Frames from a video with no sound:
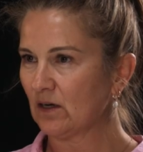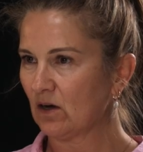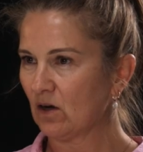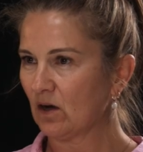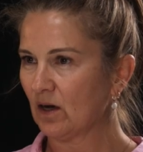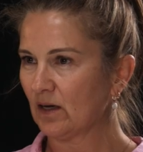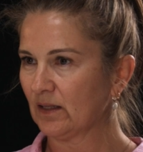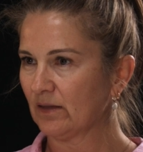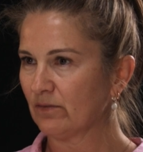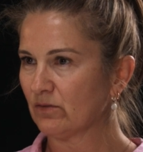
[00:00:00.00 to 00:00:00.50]

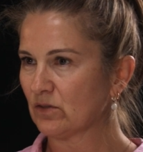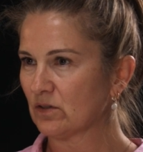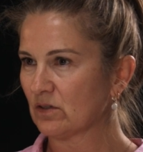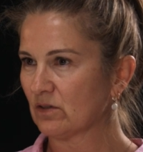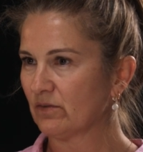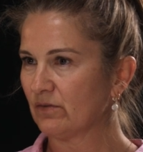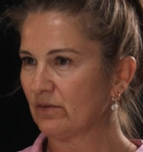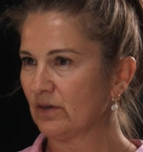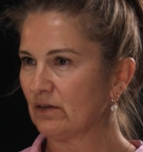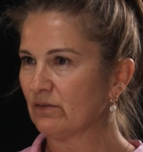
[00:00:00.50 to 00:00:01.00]
high levels
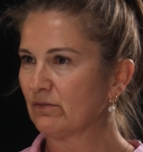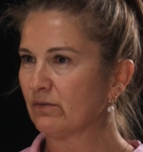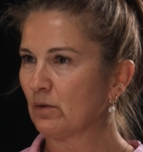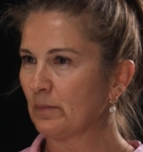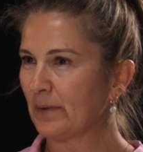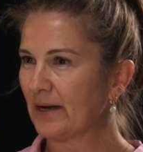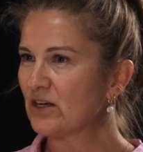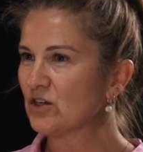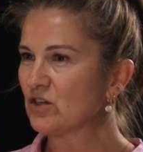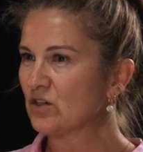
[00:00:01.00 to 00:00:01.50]
of
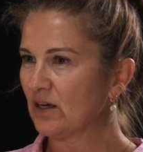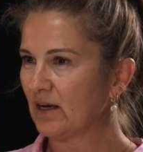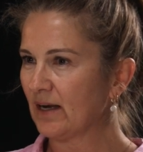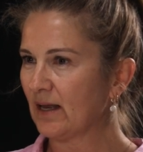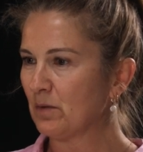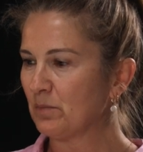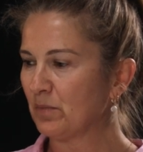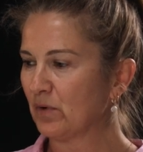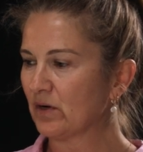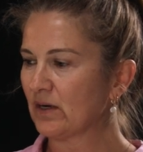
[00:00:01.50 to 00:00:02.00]
inflammation in
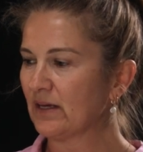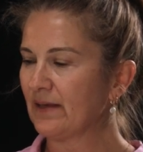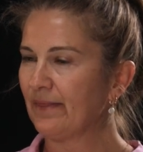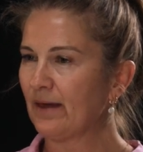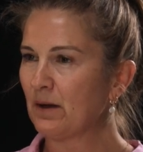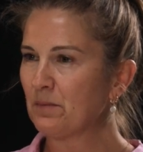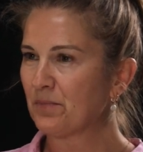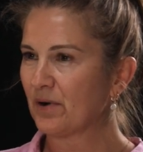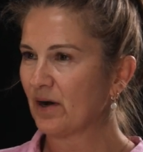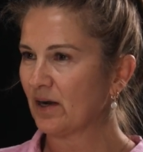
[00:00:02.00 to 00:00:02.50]
our body, and
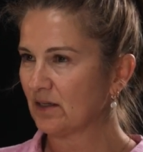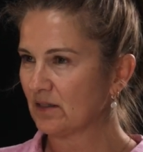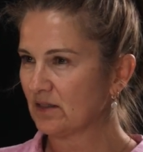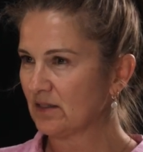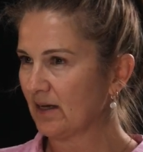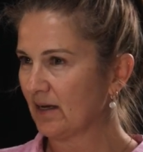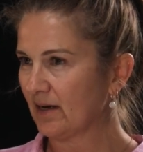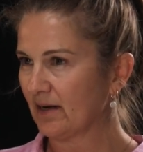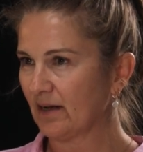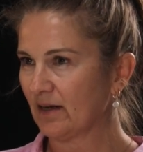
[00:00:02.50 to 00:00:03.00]
that breaks
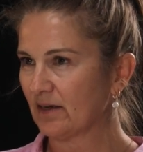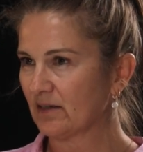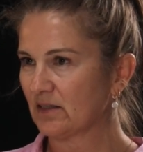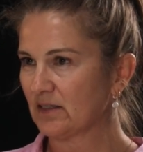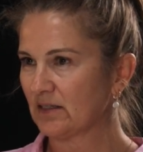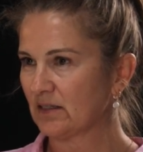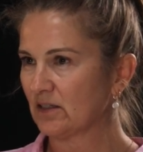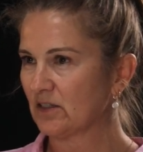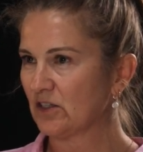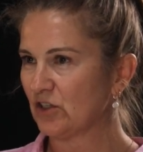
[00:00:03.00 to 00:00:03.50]
down our
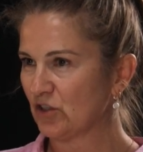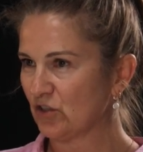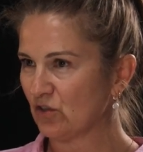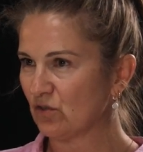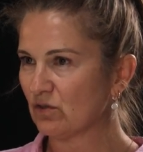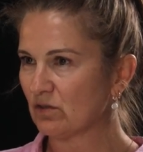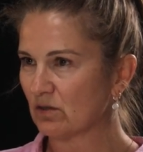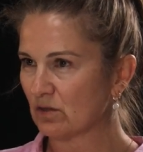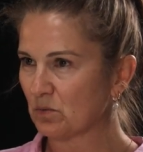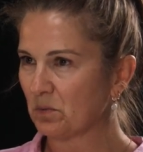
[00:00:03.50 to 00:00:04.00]

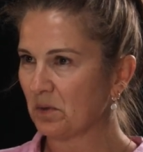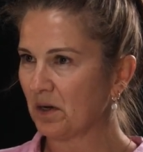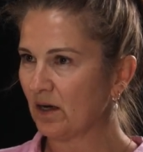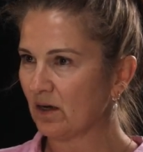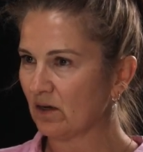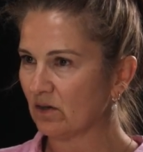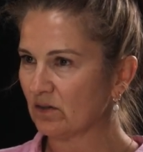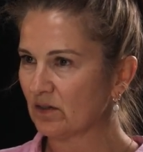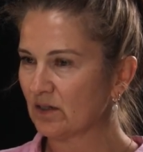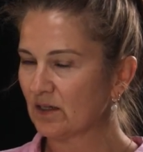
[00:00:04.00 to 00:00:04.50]
tissues as
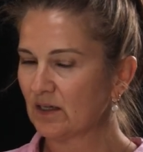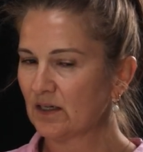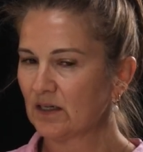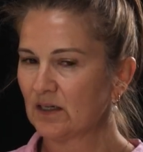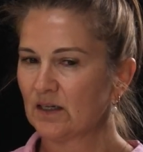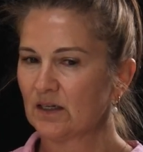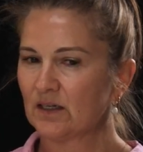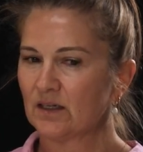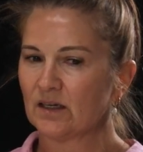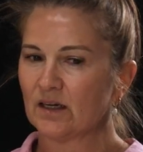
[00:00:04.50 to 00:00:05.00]
well.
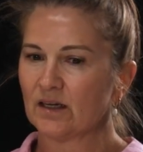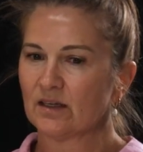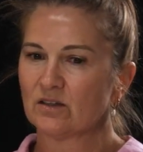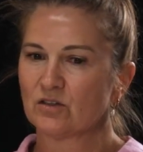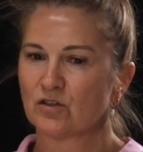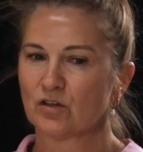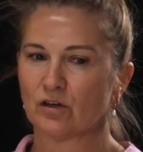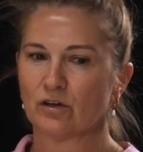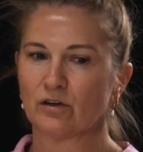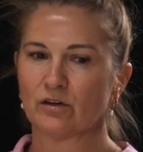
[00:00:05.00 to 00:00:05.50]
And
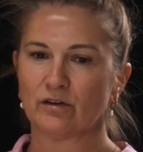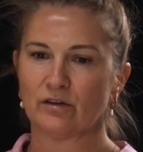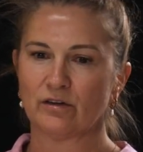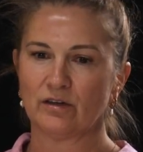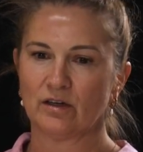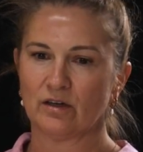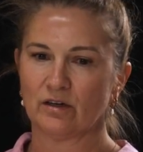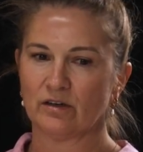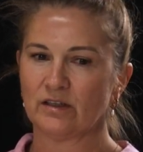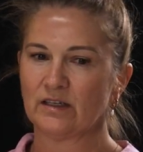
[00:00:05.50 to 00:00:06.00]
so,
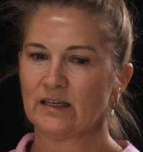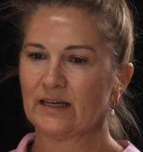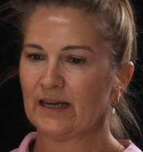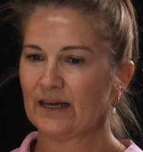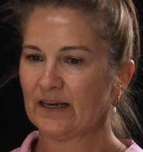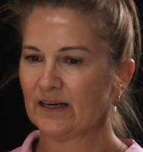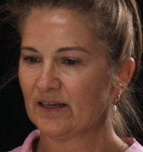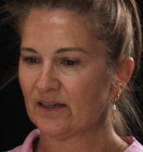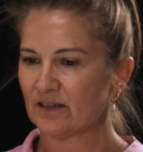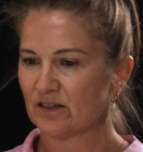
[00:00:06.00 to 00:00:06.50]
you
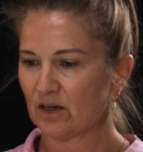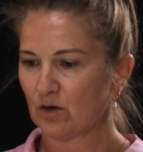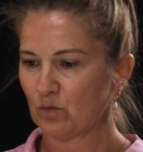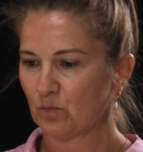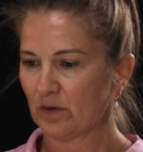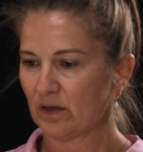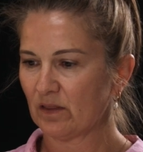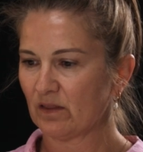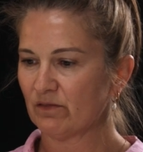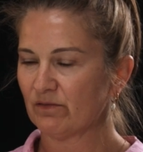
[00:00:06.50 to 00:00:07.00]
can end up
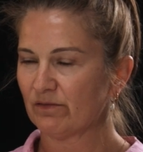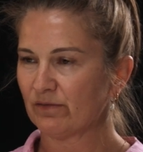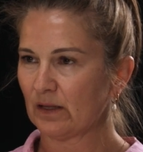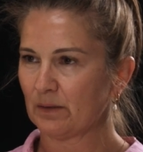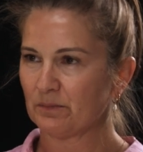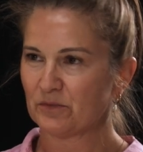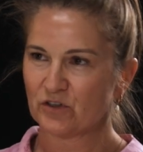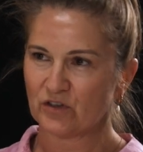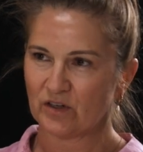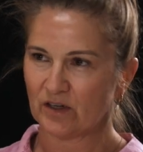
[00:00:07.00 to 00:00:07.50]
with
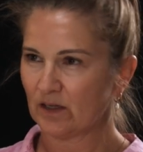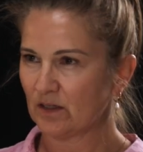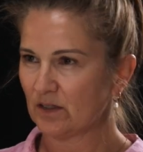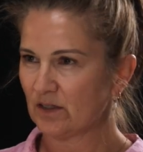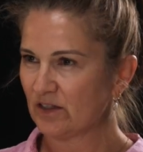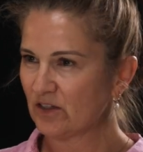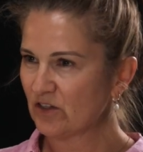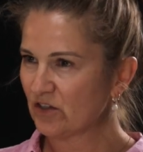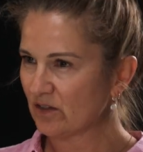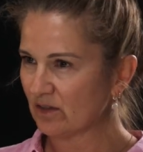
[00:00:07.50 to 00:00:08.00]
inflammatory
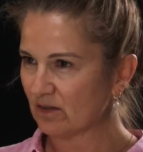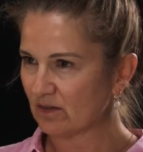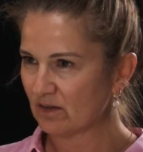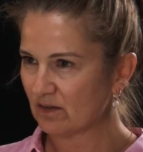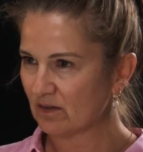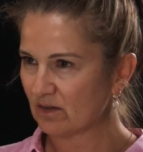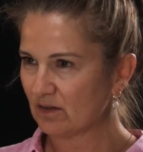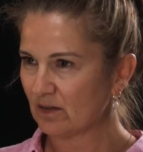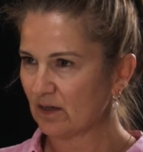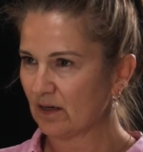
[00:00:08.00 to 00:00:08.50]

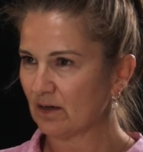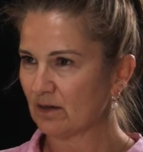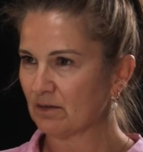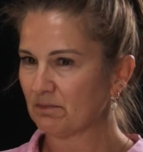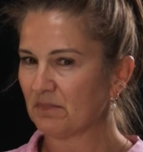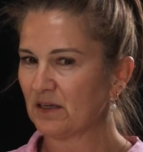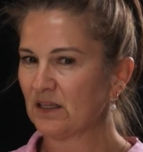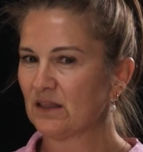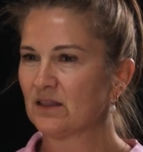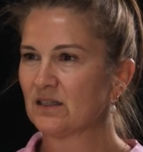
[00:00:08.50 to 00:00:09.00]
conditions
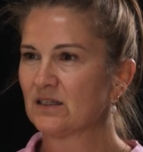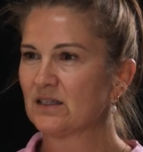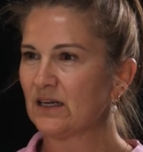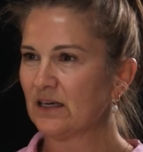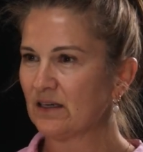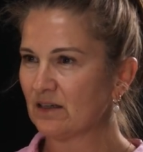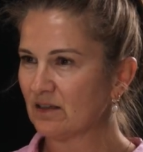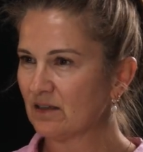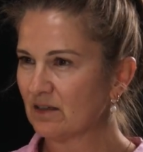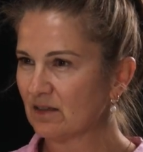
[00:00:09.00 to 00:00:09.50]
in the
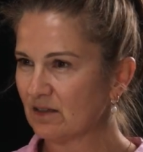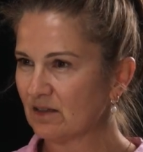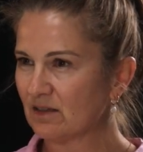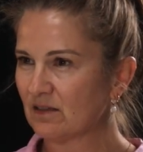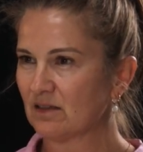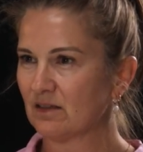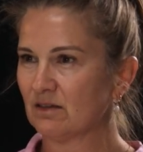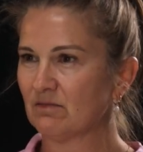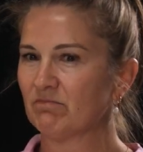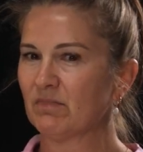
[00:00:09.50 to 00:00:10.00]

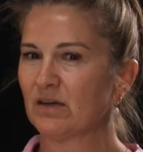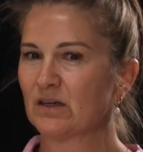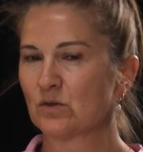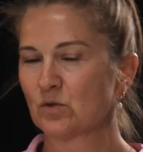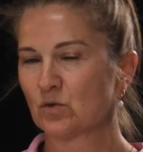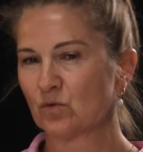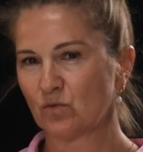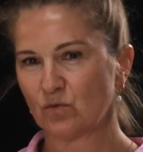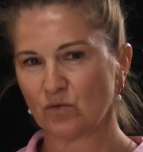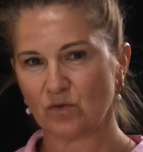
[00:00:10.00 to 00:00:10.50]
tendons and
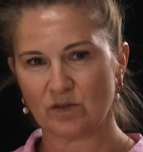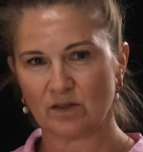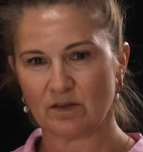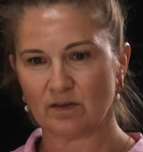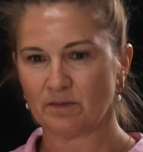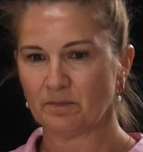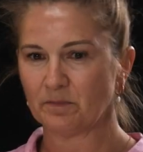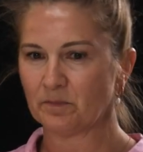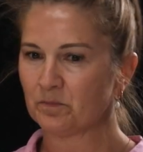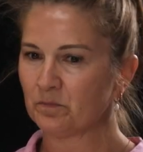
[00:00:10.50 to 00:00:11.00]
muscles
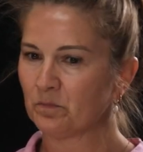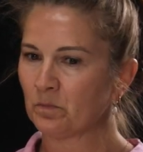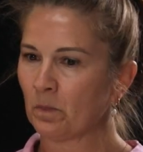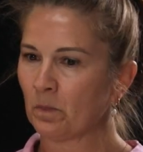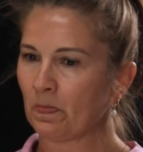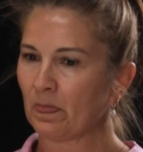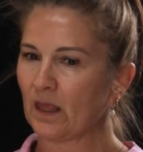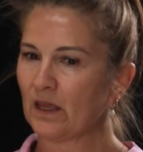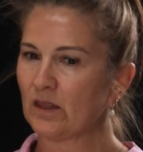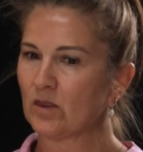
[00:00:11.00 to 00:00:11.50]
and
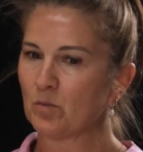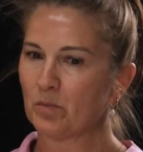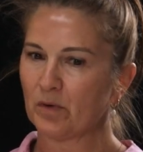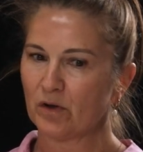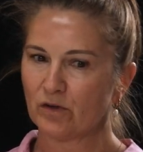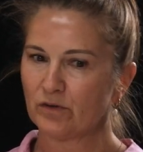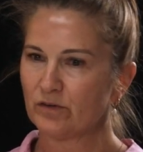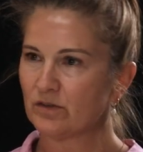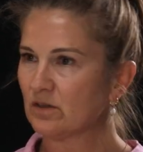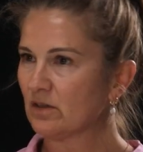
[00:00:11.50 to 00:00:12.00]
in the
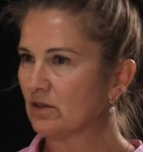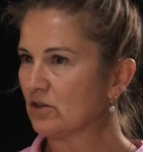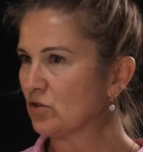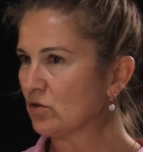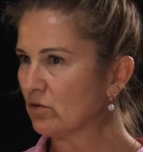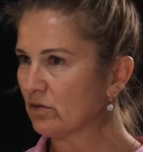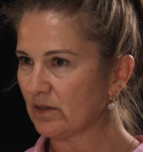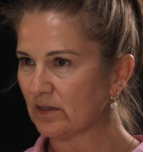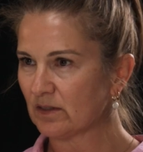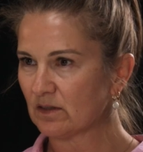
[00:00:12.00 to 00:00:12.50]
bones and the
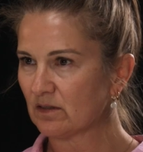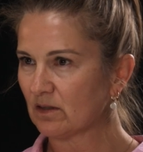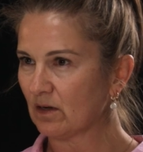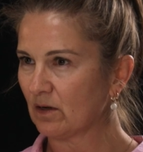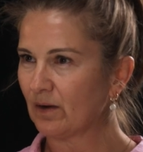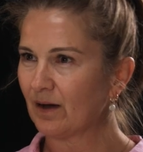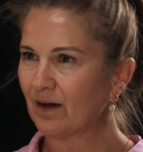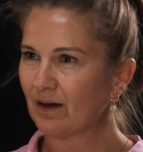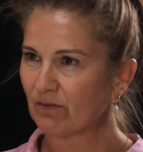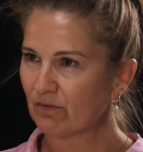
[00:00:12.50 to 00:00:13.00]
joints. So
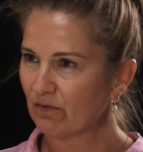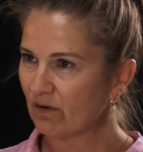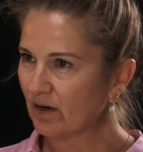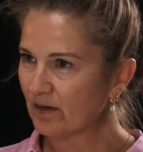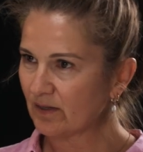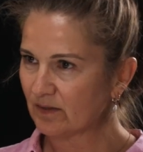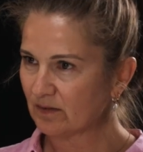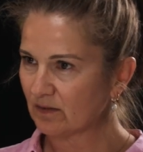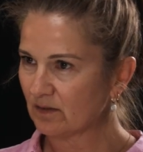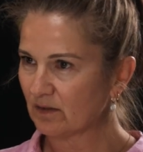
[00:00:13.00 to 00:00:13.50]

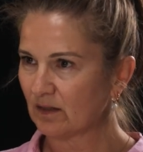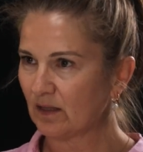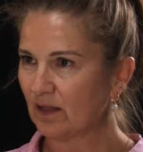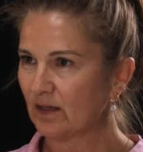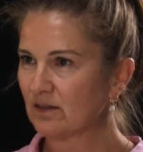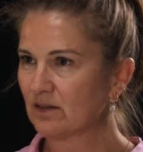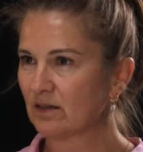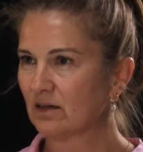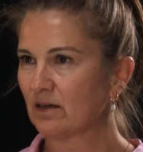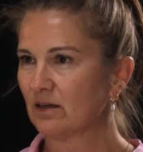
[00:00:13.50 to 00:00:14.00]
arthritis is a
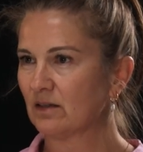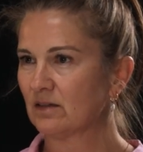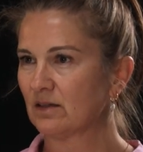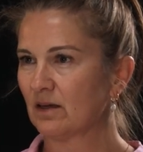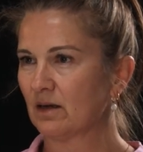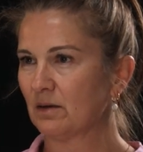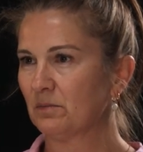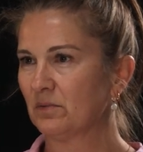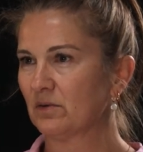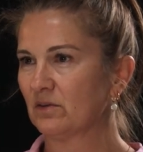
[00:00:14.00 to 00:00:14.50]
classic
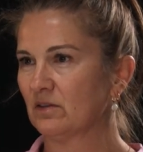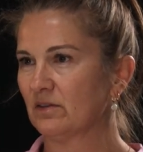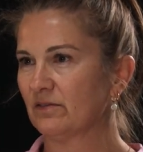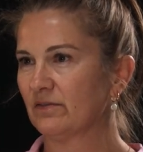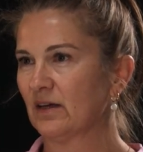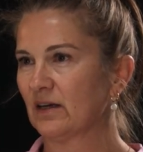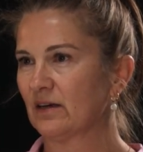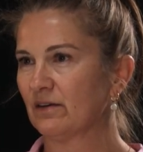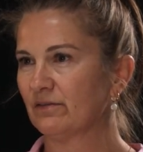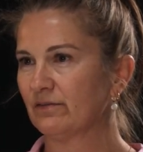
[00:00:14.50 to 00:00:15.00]
example of
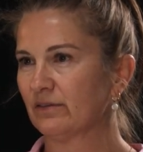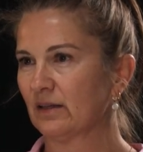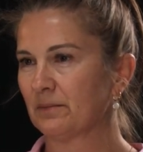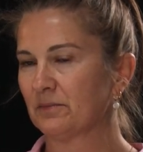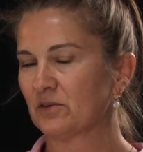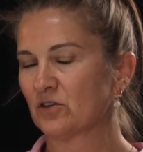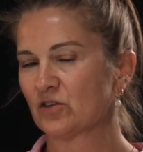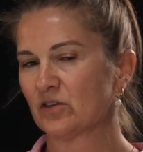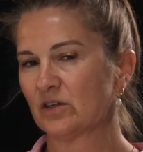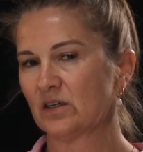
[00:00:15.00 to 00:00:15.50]
that
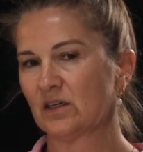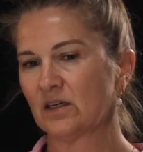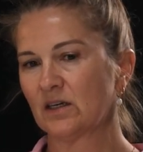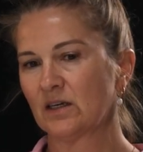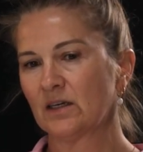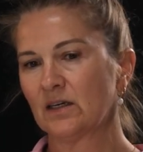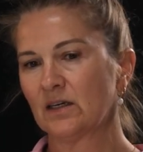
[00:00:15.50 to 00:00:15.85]
inflammatory.